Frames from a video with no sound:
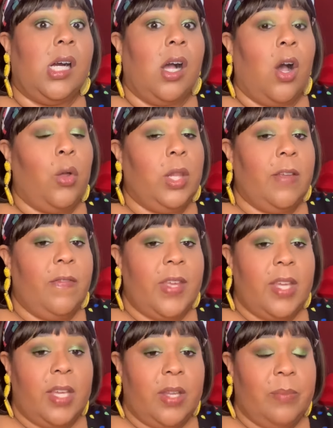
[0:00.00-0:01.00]

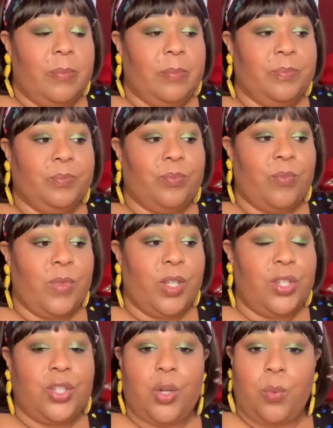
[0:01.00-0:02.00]
Olivia
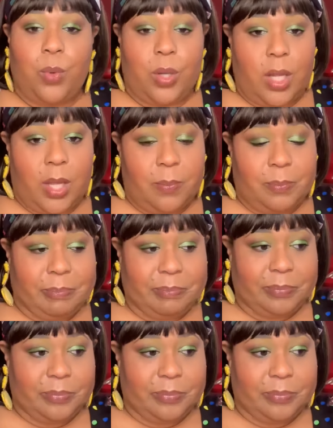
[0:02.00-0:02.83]
should have won.